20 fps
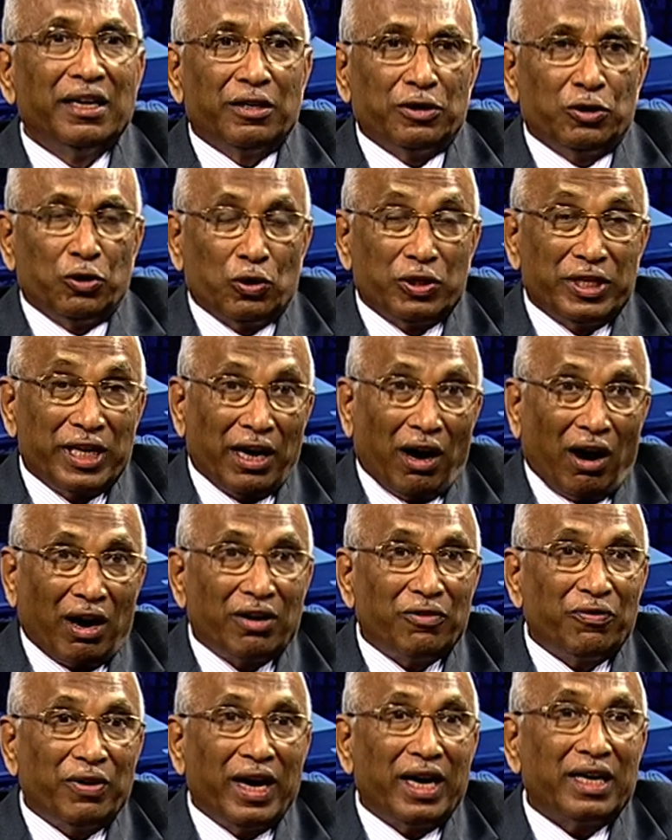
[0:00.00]
though the
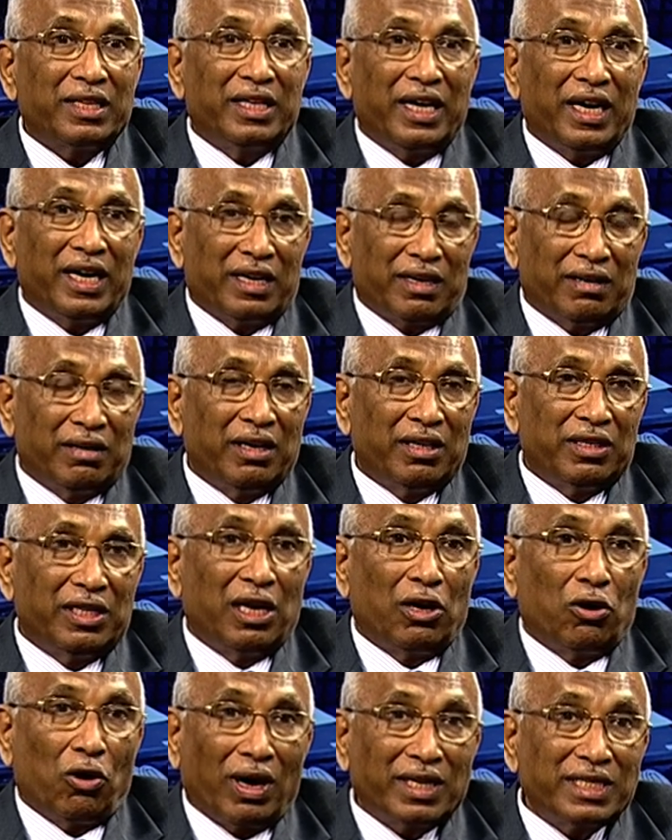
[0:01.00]
hardware there the
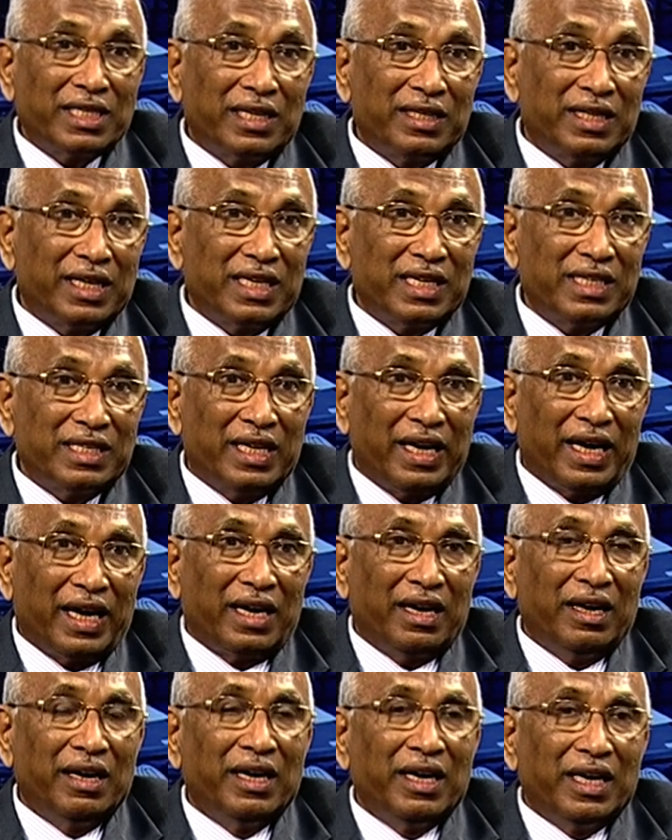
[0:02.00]
logic that is
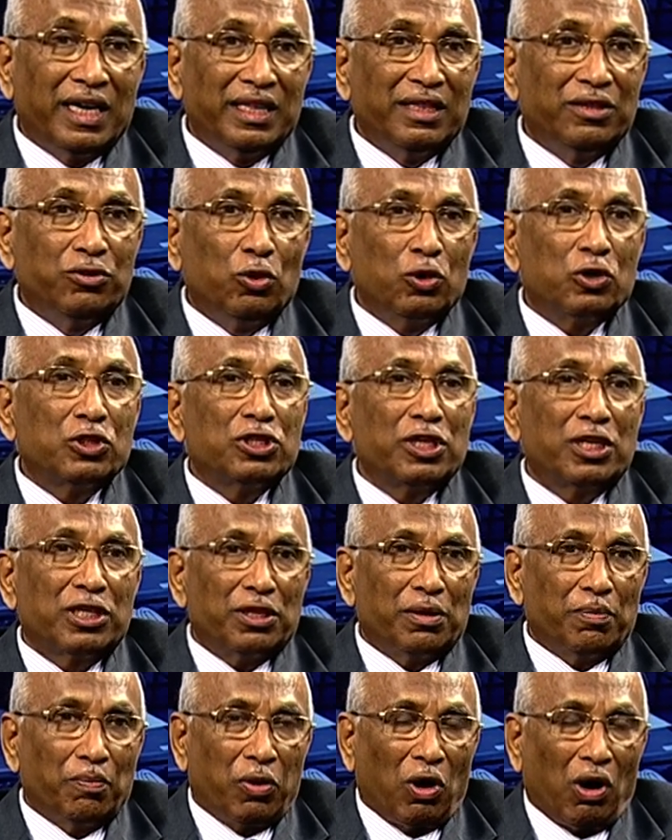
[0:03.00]
there in those
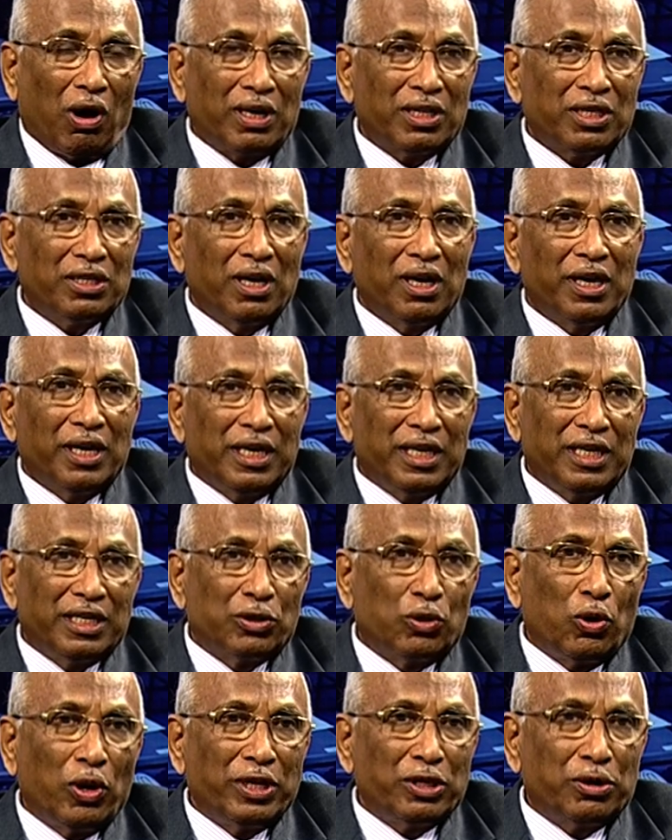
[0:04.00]
blocks is
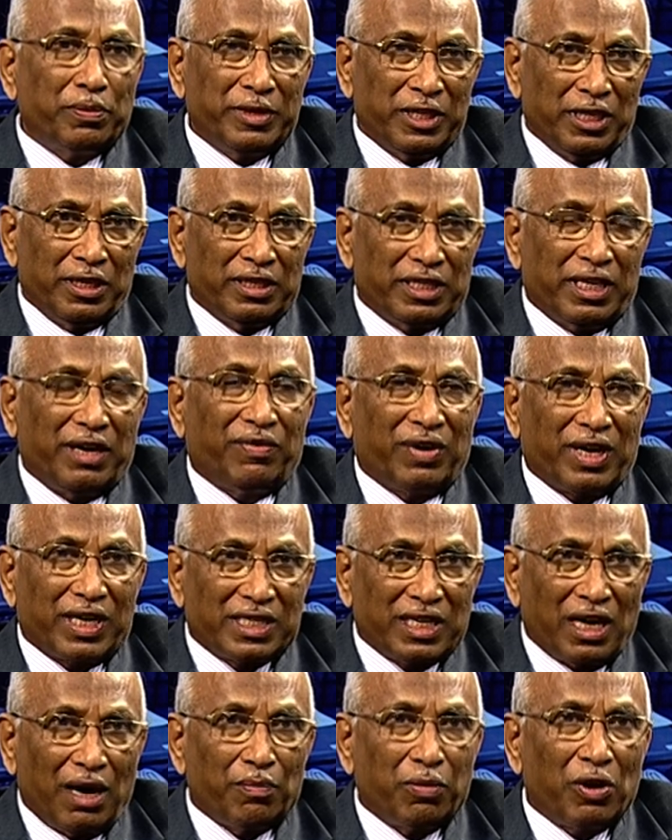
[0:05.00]
going to be say for
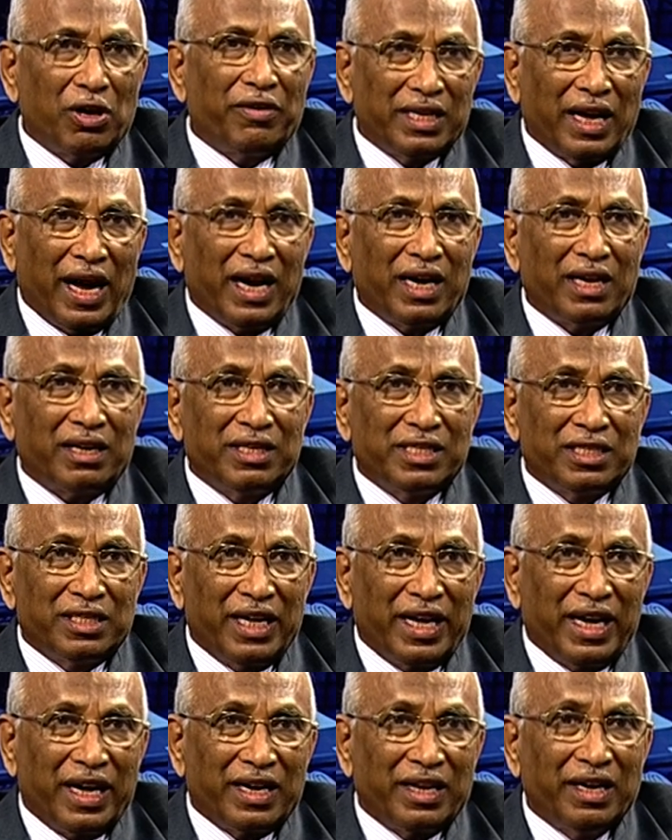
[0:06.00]
example if adder is
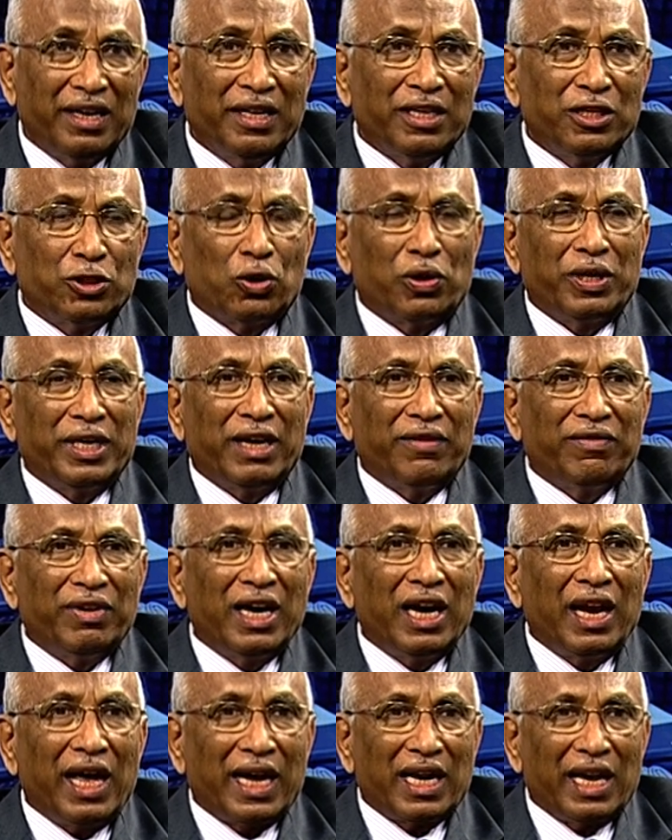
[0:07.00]
there so in a
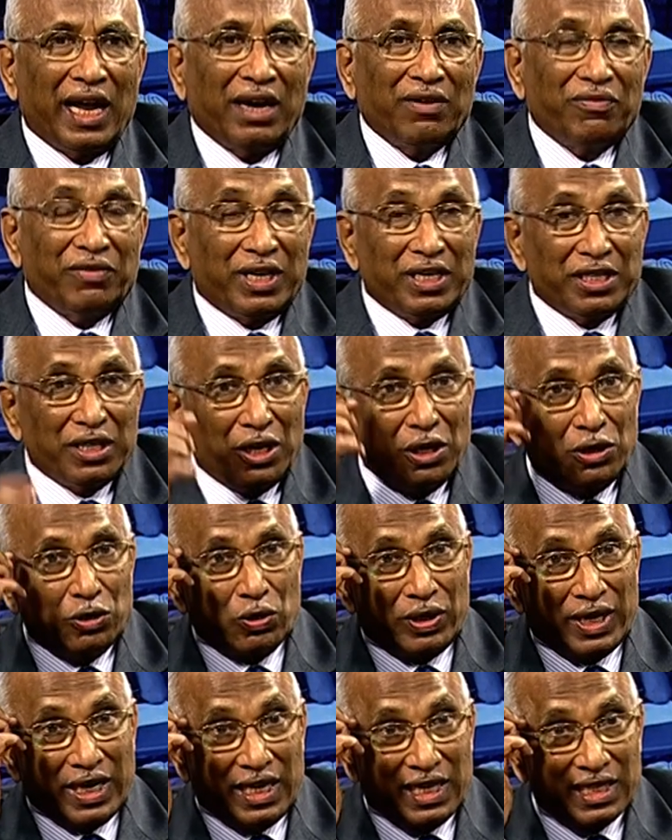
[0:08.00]
very like language you
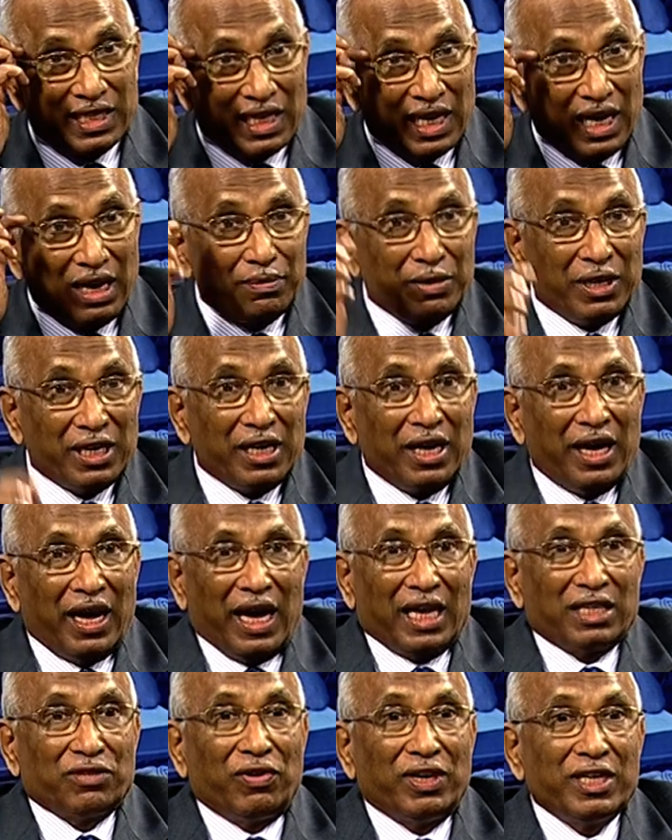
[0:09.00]
can describe it
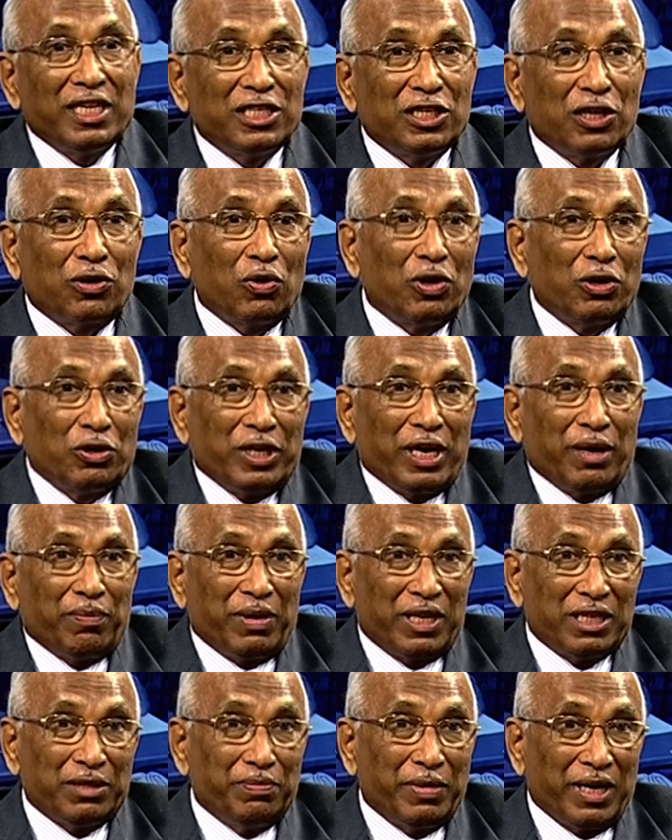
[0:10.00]
as y is equal to a
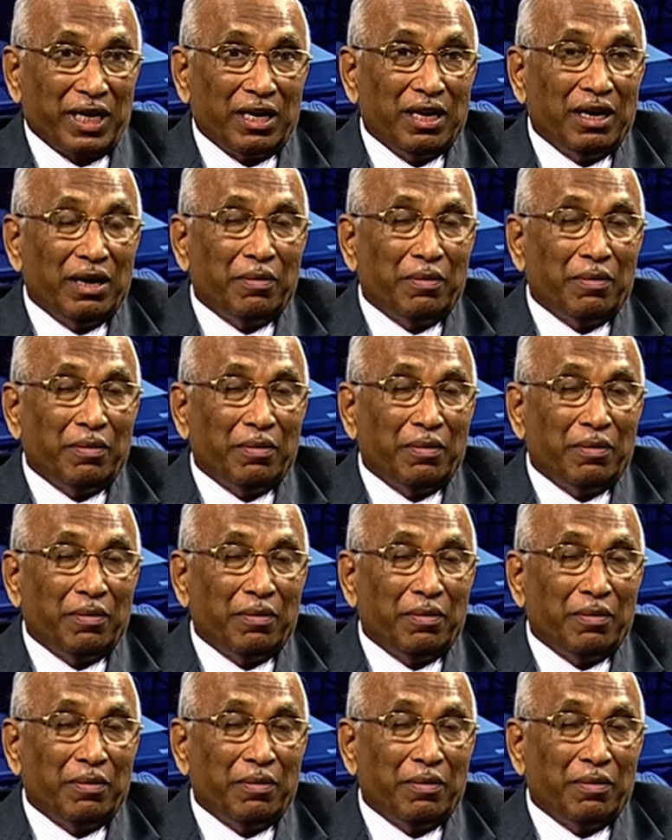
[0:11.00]
plus b